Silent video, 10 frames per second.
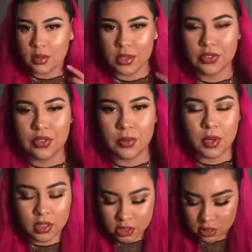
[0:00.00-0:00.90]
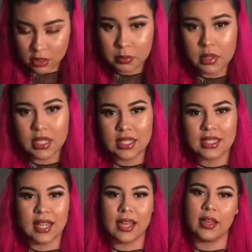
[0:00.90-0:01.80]
so much for watching.
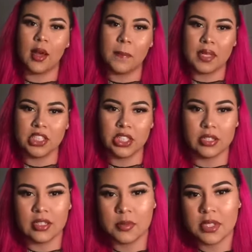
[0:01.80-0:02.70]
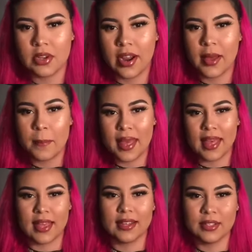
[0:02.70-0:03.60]
Please like, comment, share, and subscribe,
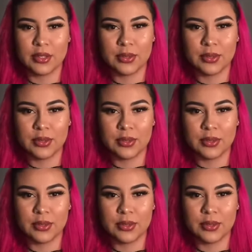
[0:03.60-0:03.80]
and